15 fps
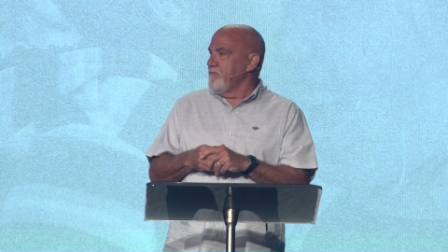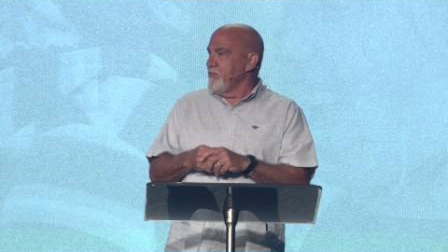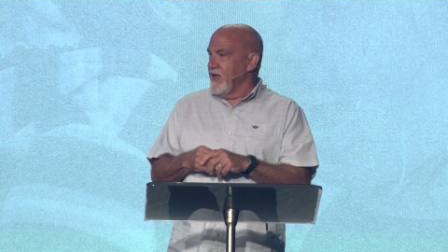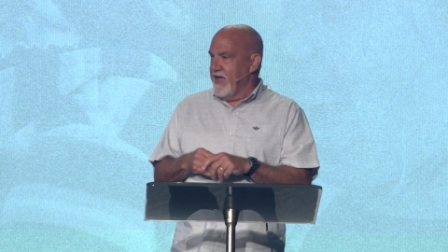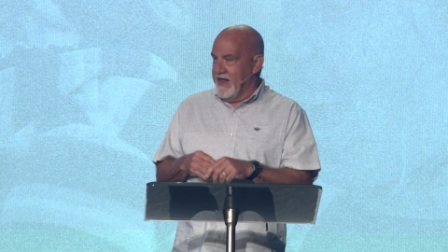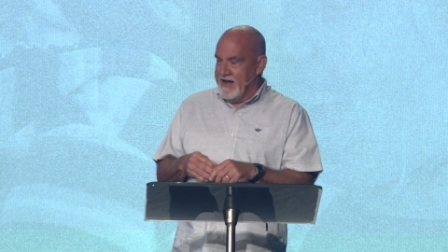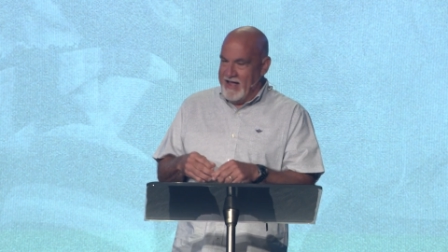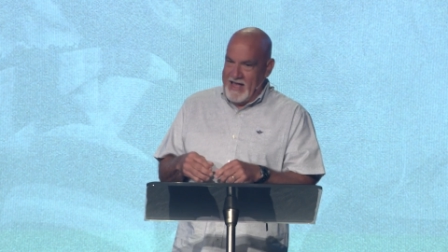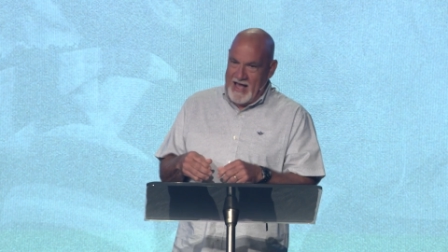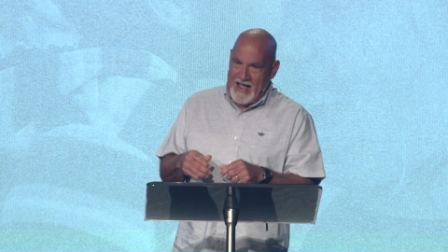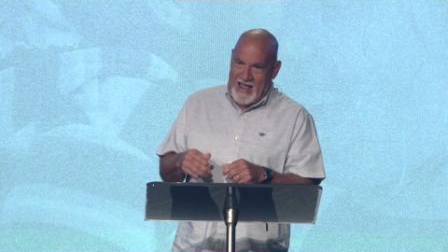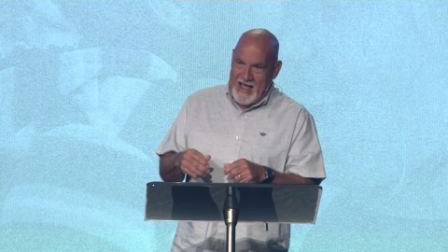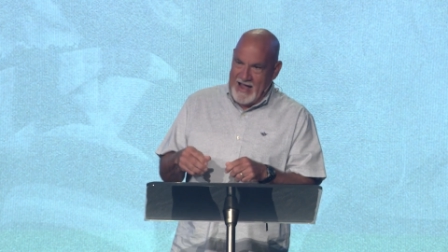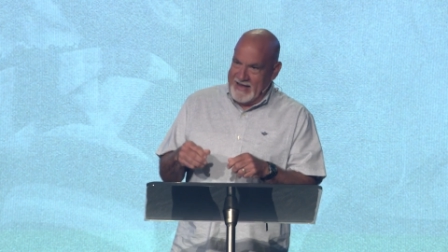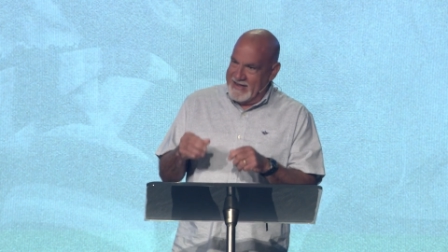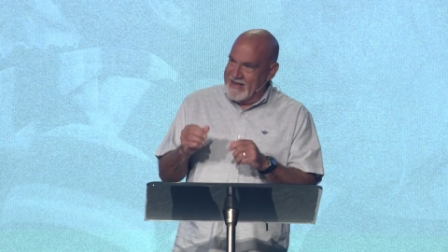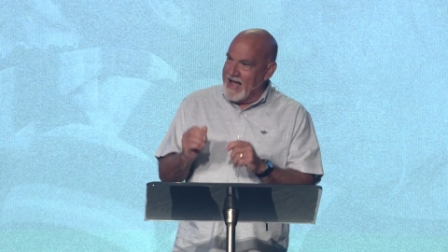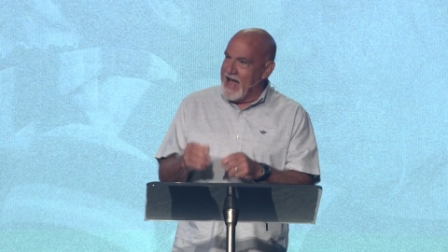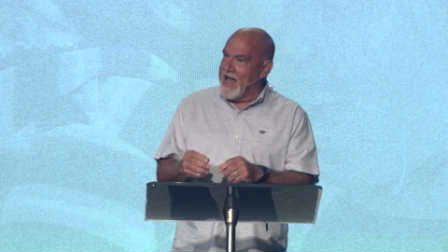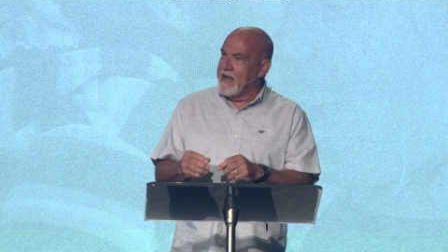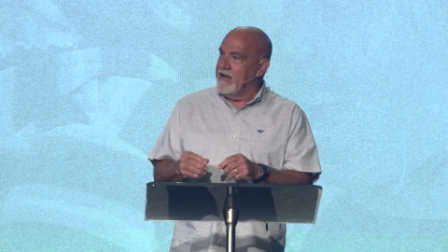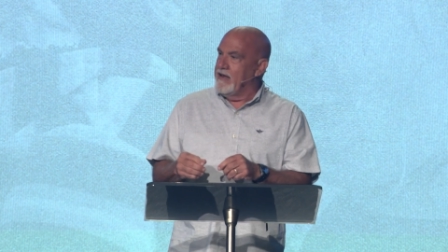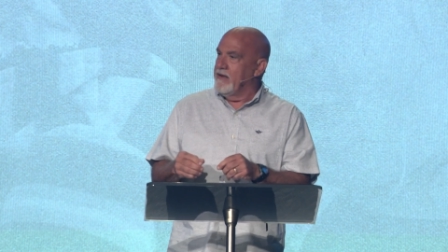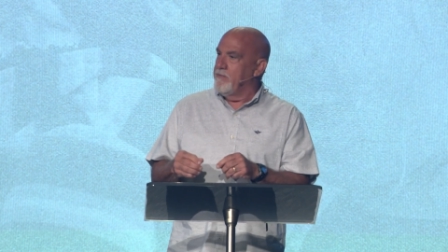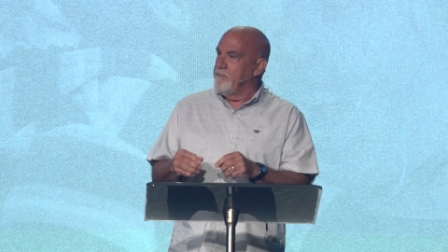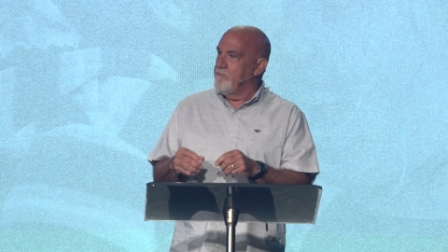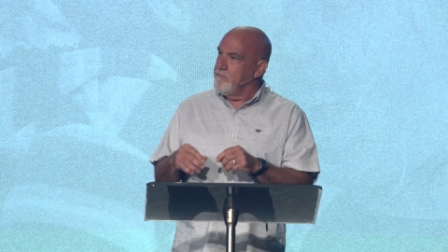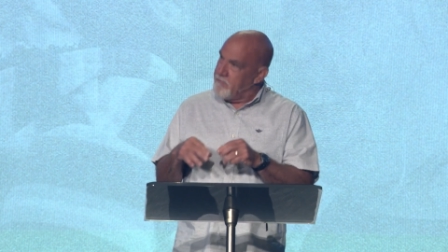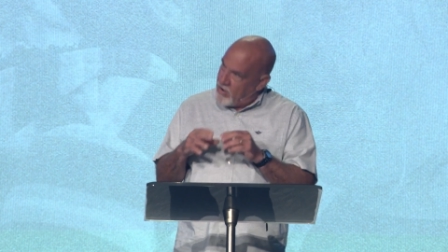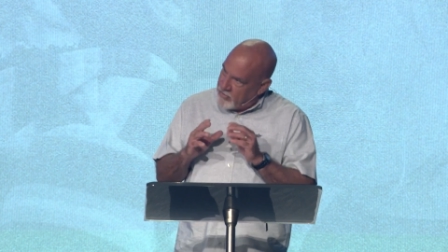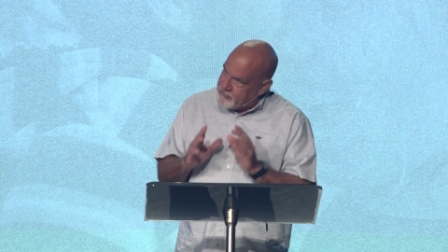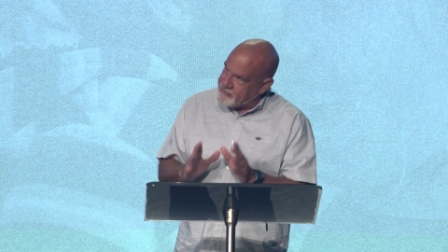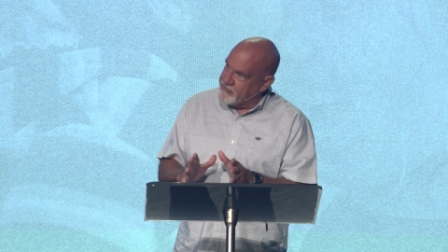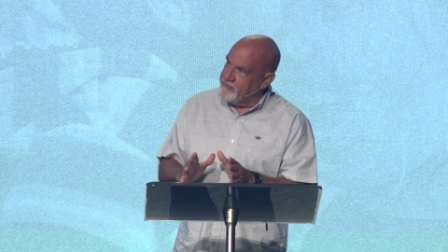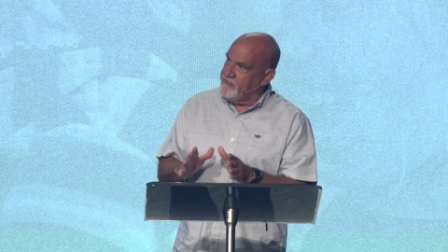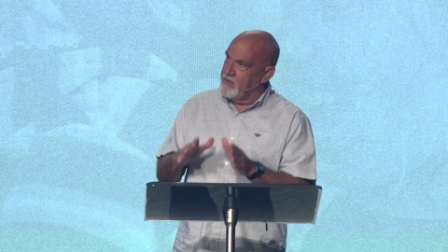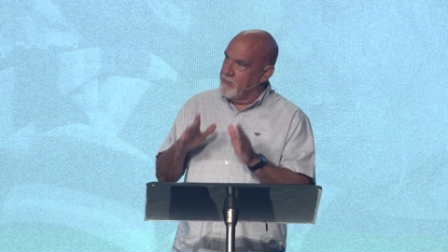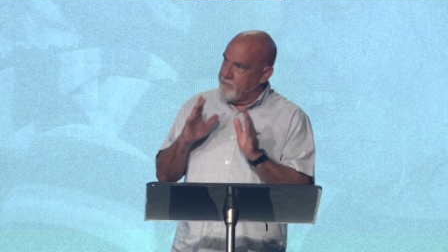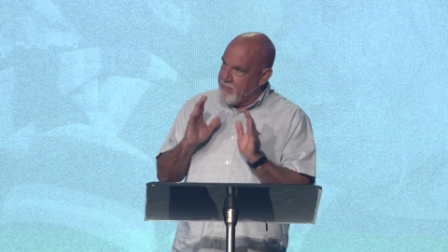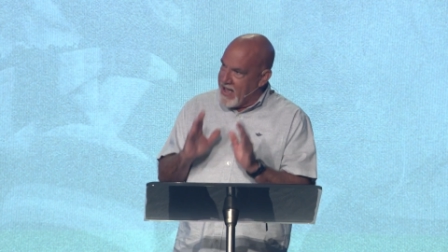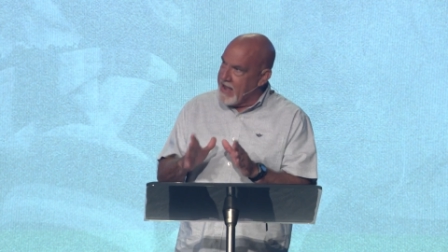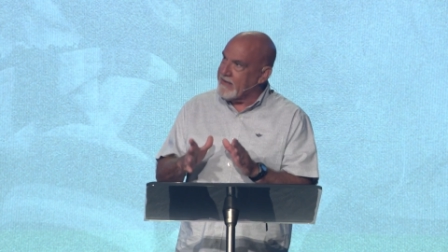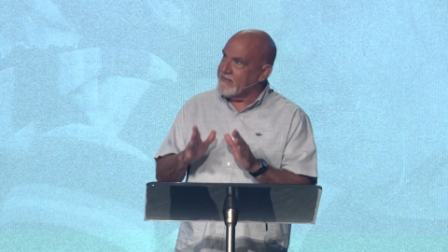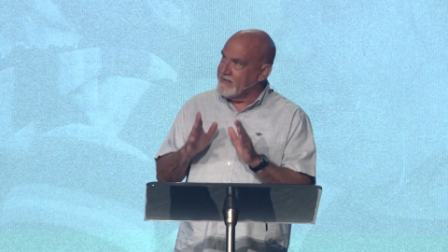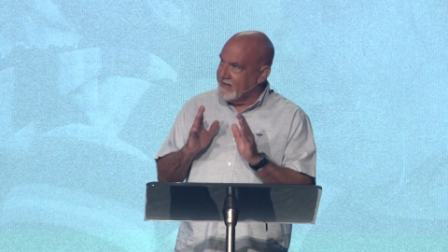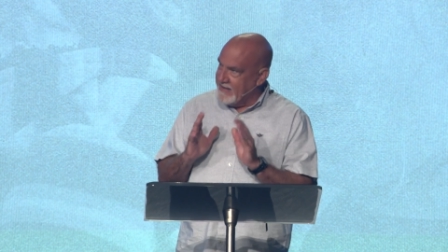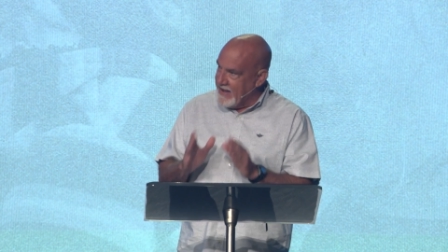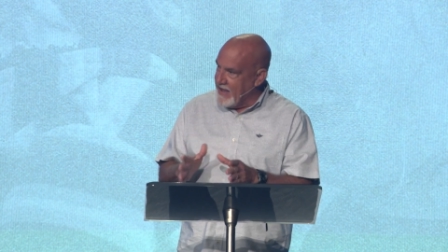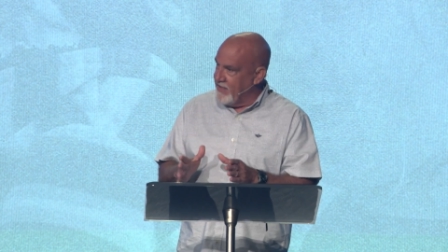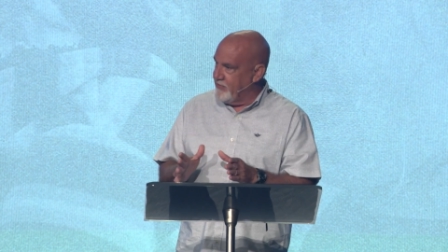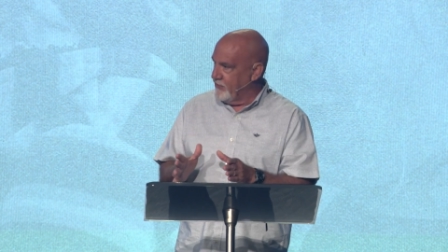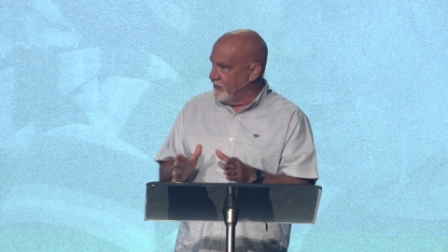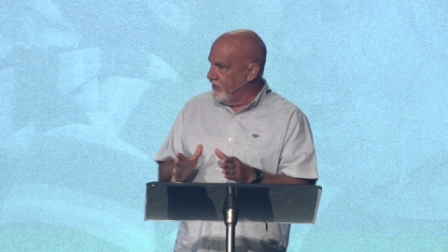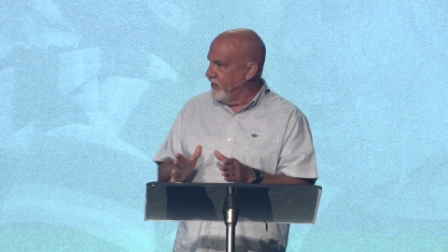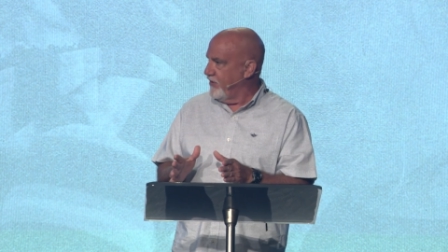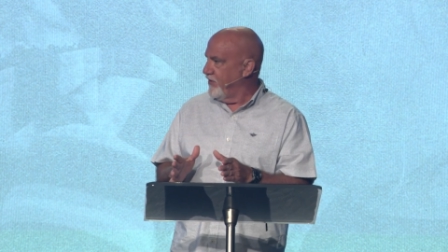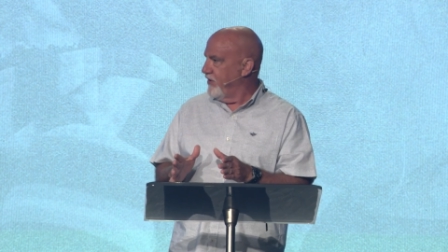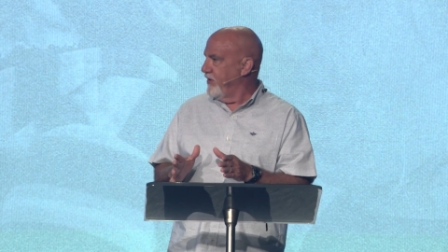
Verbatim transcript: And I, I got most of it back together,